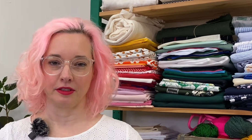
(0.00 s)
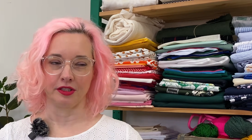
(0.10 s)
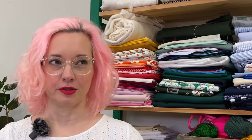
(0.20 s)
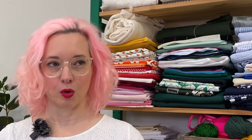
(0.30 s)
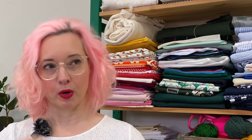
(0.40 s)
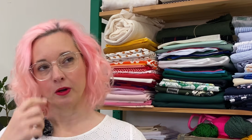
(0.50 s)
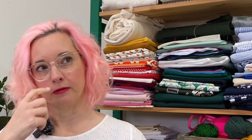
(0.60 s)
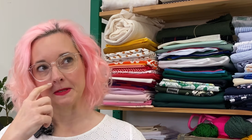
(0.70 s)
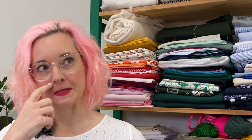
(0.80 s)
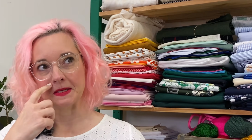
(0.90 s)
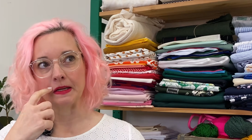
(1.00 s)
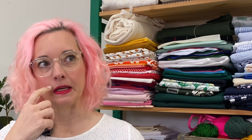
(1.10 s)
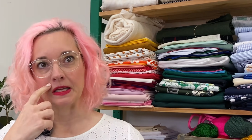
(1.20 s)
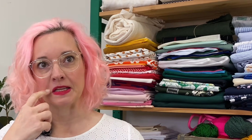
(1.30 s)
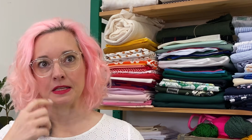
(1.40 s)
you quite often
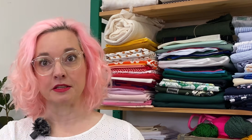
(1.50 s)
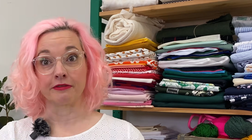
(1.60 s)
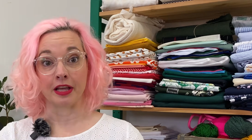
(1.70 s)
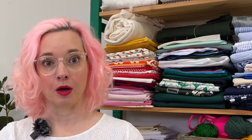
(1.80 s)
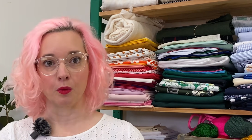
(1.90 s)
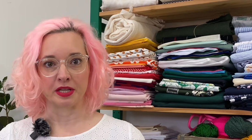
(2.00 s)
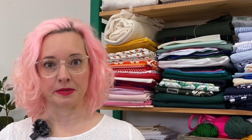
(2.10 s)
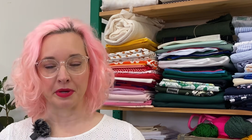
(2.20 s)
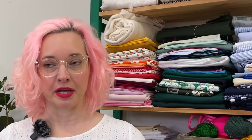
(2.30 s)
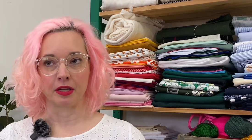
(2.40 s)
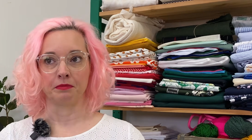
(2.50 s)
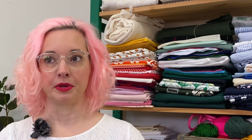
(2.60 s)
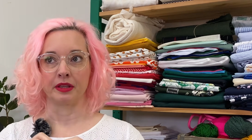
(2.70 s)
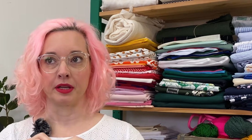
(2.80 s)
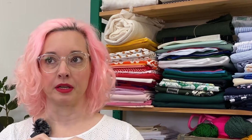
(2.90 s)
see is a flat waistband,
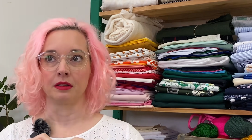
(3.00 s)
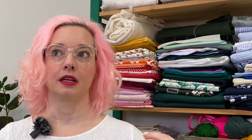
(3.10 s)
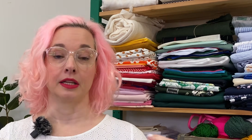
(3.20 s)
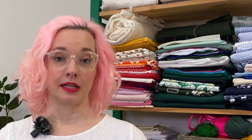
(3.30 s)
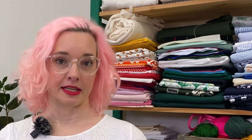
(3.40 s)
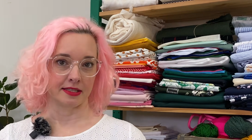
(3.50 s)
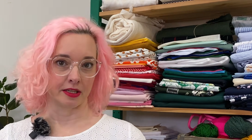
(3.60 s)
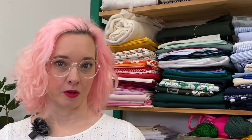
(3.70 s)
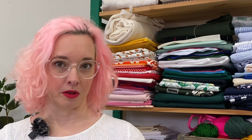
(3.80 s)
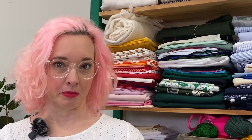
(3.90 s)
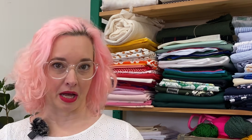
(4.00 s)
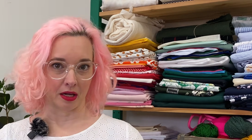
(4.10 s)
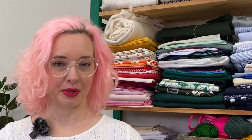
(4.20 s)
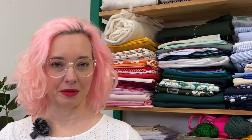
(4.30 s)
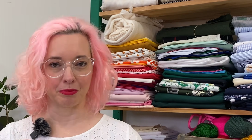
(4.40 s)
but then an elastic on the back.
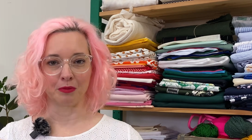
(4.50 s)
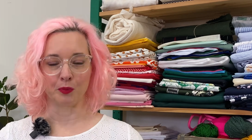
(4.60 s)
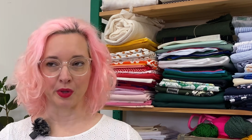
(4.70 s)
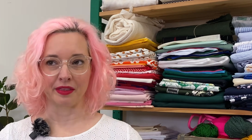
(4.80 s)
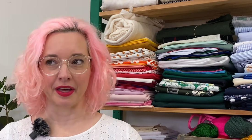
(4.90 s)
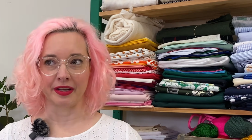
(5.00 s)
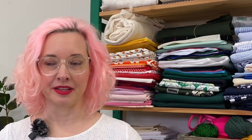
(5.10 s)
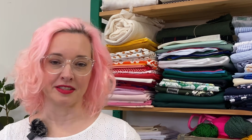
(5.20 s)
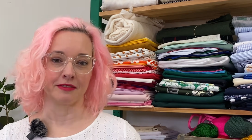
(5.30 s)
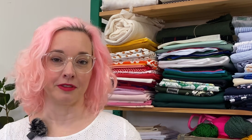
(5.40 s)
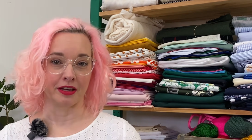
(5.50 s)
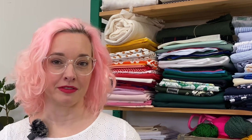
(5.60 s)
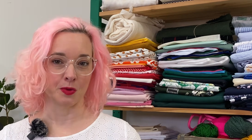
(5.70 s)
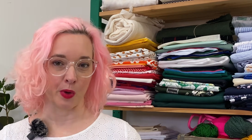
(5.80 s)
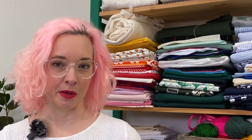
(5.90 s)
But the problem with that is if you have
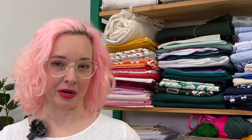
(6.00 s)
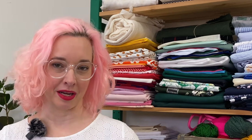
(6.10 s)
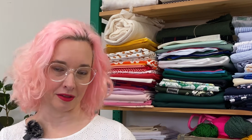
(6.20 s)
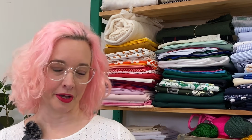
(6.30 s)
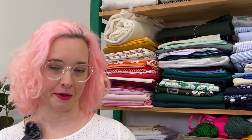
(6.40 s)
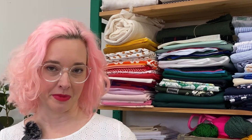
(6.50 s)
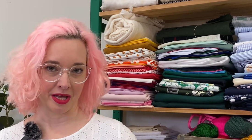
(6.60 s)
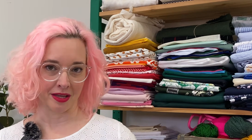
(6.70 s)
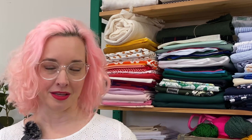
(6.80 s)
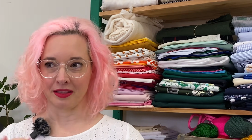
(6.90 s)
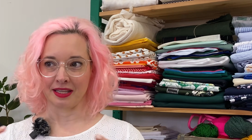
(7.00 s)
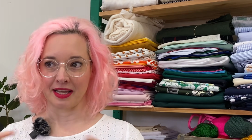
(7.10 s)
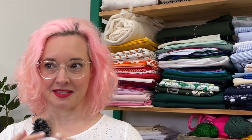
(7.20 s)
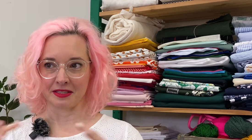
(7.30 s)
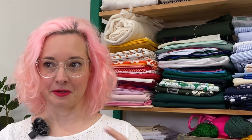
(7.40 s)
a sway back like me, the
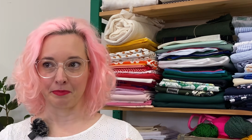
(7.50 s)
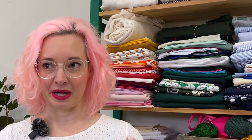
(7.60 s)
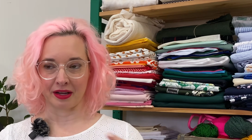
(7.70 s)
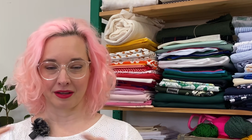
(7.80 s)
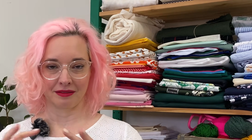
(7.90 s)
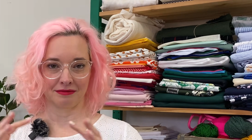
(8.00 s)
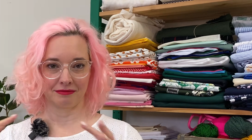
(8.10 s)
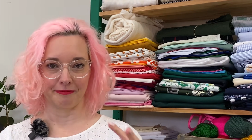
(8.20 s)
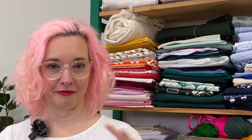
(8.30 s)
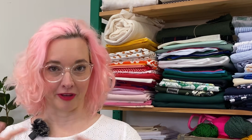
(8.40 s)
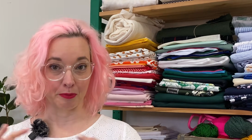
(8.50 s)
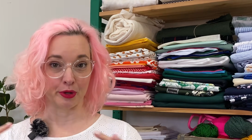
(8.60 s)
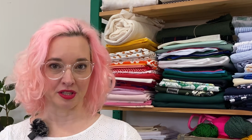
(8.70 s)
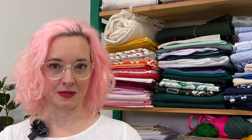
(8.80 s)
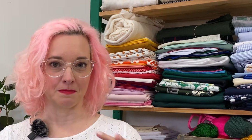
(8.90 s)
elastic back
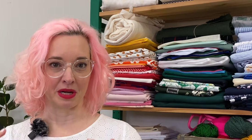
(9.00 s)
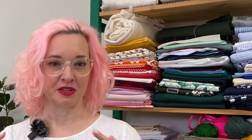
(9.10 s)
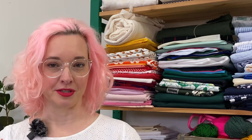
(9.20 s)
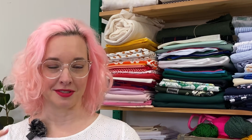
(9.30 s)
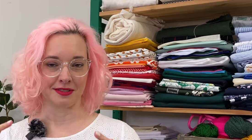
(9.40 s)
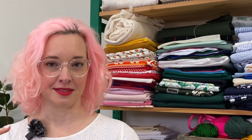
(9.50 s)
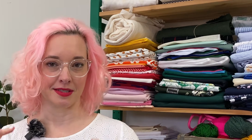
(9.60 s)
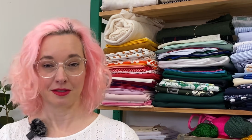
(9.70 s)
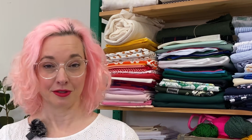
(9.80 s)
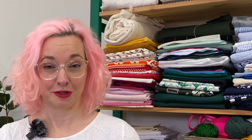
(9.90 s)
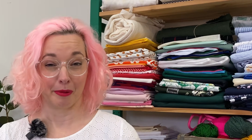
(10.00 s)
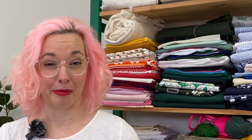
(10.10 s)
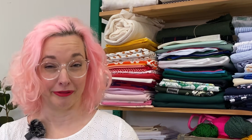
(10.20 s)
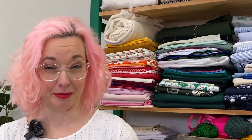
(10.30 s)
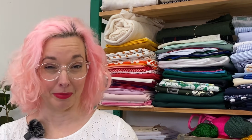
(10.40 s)
fabric just bunches and sits on the top
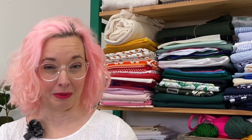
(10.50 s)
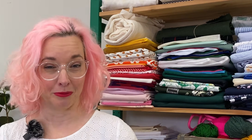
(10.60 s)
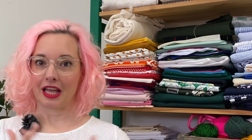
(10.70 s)
of your bum.